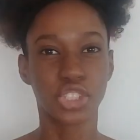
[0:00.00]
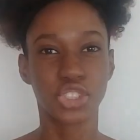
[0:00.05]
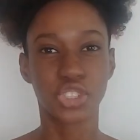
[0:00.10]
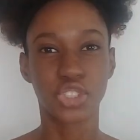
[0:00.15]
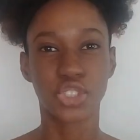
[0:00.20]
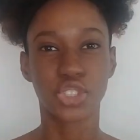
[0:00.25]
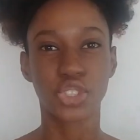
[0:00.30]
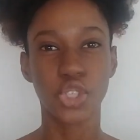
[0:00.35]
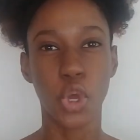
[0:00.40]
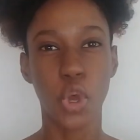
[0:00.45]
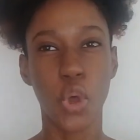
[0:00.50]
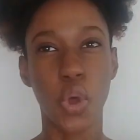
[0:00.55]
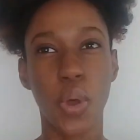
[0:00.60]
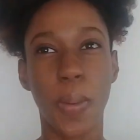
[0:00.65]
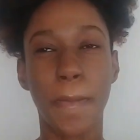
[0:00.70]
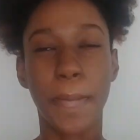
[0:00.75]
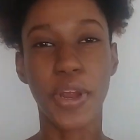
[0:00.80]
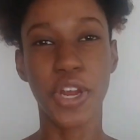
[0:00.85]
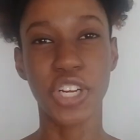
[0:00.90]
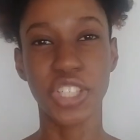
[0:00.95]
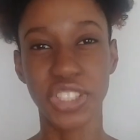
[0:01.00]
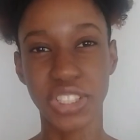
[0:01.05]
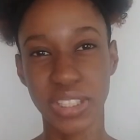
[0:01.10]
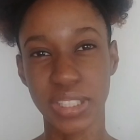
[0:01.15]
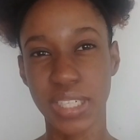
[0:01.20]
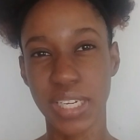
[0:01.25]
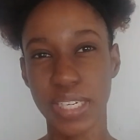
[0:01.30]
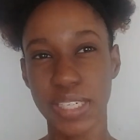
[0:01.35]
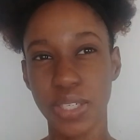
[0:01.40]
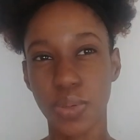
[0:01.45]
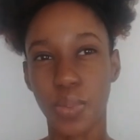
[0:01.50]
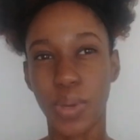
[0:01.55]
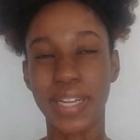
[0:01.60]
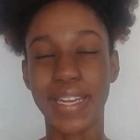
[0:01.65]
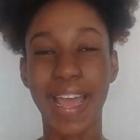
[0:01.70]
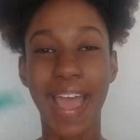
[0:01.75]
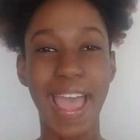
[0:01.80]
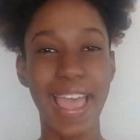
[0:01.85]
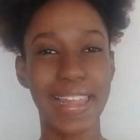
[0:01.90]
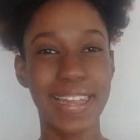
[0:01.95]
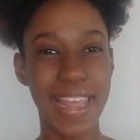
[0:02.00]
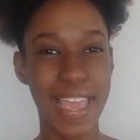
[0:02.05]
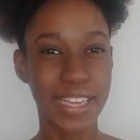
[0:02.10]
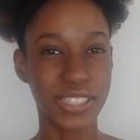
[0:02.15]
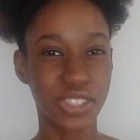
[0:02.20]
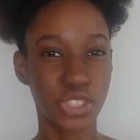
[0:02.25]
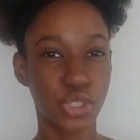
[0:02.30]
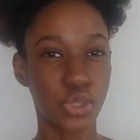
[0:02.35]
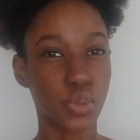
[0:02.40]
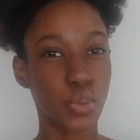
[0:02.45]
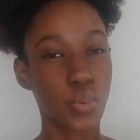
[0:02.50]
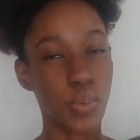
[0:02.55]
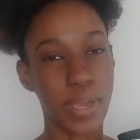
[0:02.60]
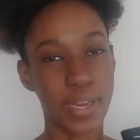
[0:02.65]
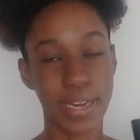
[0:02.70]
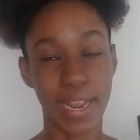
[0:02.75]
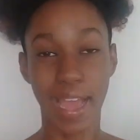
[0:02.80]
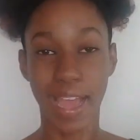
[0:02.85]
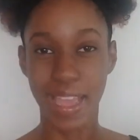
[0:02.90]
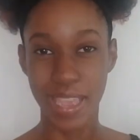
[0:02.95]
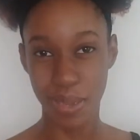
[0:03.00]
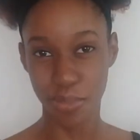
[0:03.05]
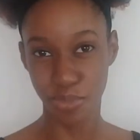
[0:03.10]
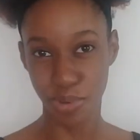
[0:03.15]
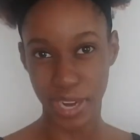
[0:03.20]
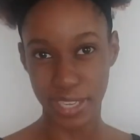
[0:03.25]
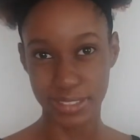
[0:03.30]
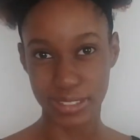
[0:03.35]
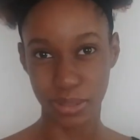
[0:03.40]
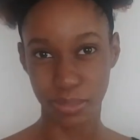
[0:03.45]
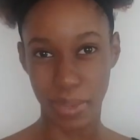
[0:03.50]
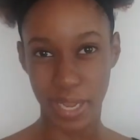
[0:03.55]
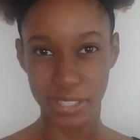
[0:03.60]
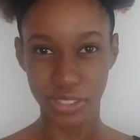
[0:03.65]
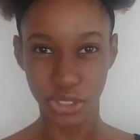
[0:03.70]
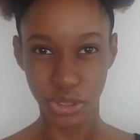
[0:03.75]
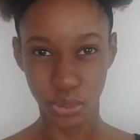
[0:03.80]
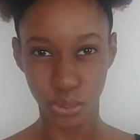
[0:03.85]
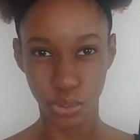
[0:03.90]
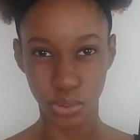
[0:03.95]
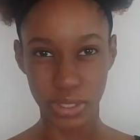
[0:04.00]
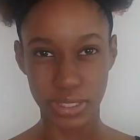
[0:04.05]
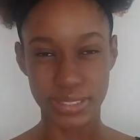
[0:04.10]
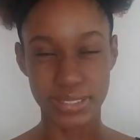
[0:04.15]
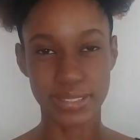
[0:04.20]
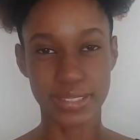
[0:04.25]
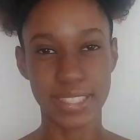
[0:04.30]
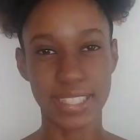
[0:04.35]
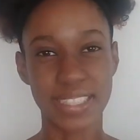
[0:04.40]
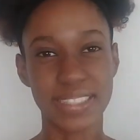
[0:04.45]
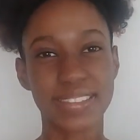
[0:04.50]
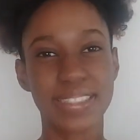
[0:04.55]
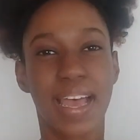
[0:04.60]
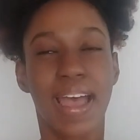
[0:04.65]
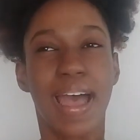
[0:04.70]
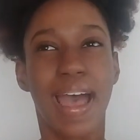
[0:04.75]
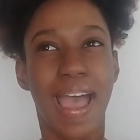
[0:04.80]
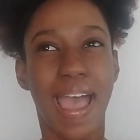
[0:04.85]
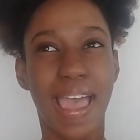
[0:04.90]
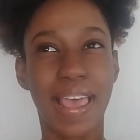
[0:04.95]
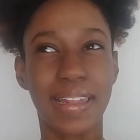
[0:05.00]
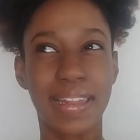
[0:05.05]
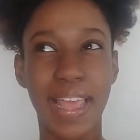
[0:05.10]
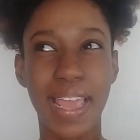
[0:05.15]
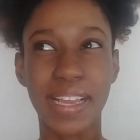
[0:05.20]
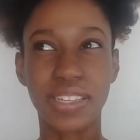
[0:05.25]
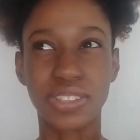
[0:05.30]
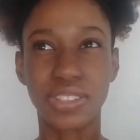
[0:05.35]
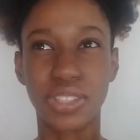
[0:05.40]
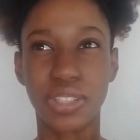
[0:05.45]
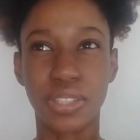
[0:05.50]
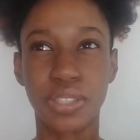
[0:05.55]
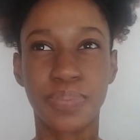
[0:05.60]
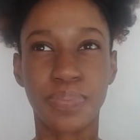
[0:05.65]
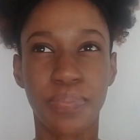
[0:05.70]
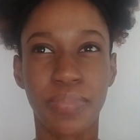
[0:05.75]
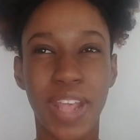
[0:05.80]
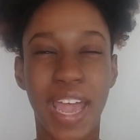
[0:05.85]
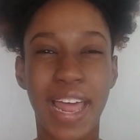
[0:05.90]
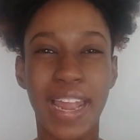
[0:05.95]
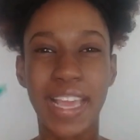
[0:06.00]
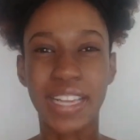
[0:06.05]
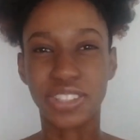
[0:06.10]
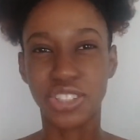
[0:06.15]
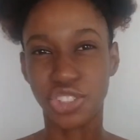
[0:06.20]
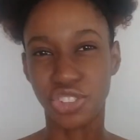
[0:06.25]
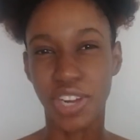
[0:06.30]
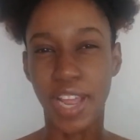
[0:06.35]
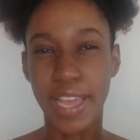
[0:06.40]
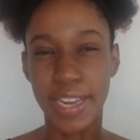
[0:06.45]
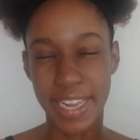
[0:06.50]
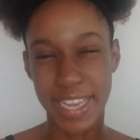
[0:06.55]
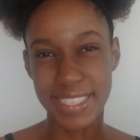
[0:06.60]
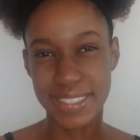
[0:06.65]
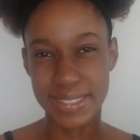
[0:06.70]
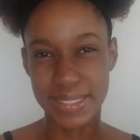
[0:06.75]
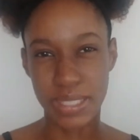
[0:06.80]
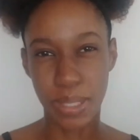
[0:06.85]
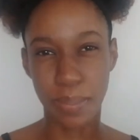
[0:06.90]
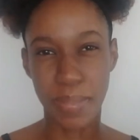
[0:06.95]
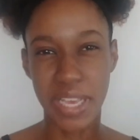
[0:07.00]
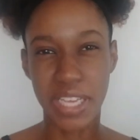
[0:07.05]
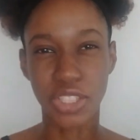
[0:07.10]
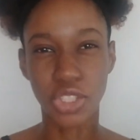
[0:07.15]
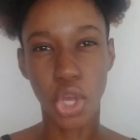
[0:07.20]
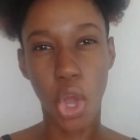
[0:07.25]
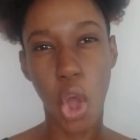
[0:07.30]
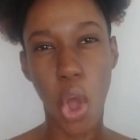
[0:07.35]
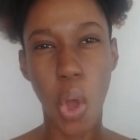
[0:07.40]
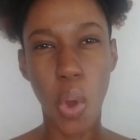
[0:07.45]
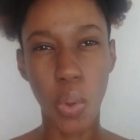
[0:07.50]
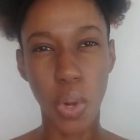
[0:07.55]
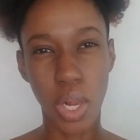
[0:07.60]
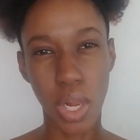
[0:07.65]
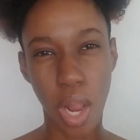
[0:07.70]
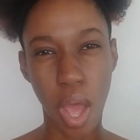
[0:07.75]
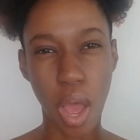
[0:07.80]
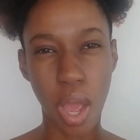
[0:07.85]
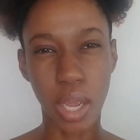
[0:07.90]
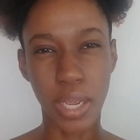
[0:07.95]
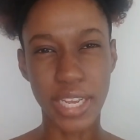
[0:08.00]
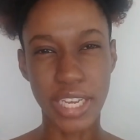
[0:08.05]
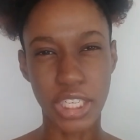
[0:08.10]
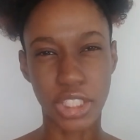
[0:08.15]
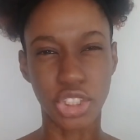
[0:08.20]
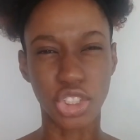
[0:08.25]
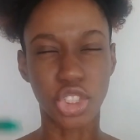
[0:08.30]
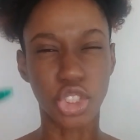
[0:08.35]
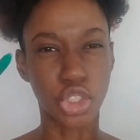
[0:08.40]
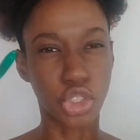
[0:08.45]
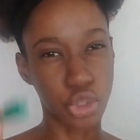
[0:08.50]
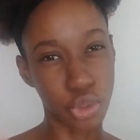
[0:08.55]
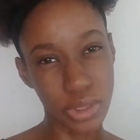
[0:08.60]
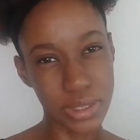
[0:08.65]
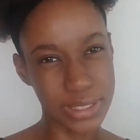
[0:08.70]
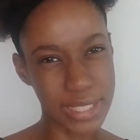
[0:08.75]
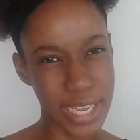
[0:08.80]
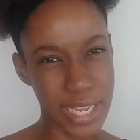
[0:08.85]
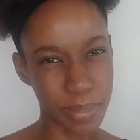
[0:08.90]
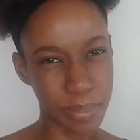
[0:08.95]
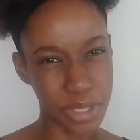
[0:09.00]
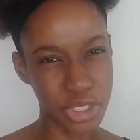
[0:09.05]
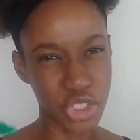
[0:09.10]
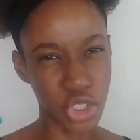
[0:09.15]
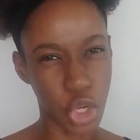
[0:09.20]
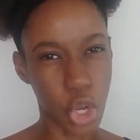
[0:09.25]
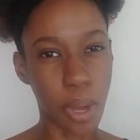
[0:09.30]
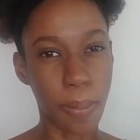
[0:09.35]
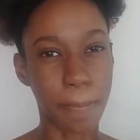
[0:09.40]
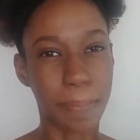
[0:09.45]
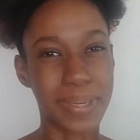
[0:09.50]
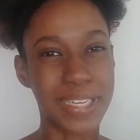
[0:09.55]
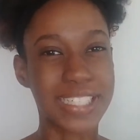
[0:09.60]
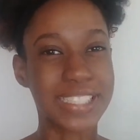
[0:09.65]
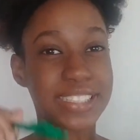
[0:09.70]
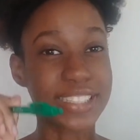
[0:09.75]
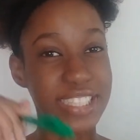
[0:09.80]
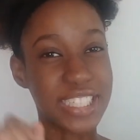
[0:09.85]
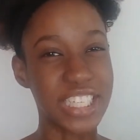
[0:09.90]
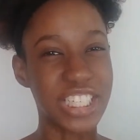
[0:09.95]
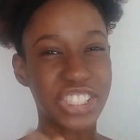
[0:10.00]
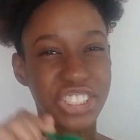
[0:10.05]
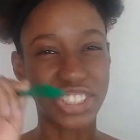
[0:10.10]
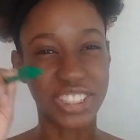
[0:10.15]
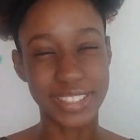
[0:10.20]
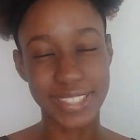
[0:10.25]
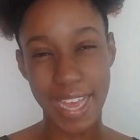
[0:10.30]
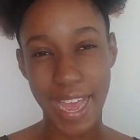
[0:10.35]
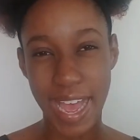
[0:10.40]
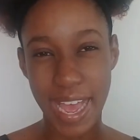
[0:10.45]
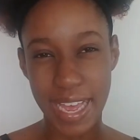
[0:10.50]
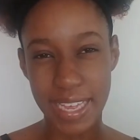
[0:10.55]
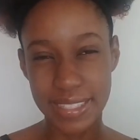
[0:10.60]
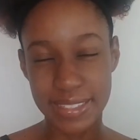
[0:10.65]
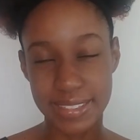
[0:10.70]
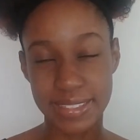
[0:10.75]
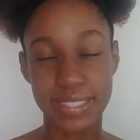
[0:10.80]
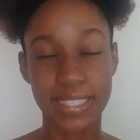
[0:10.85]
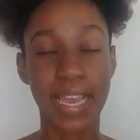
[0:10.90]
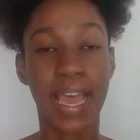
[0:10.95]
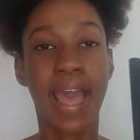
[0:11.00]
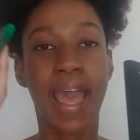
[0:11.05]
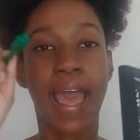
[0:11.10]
So personally, what I like to do when I am writing my to-do list is I like to try and estimate how long it should take me to complete each task.